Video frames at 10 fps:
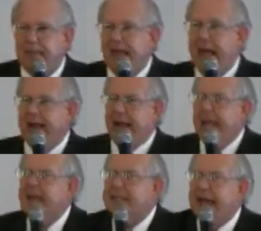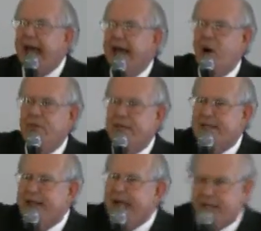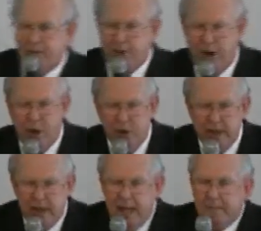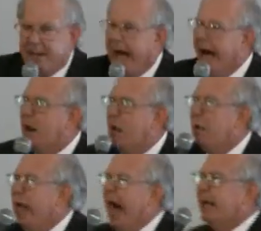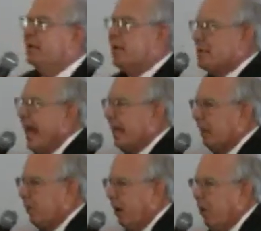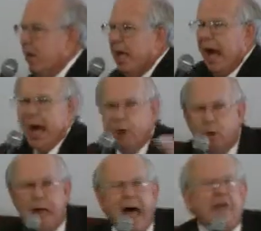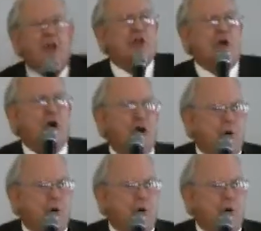and he sat on the second row. But I don't like the second row. I don't like the third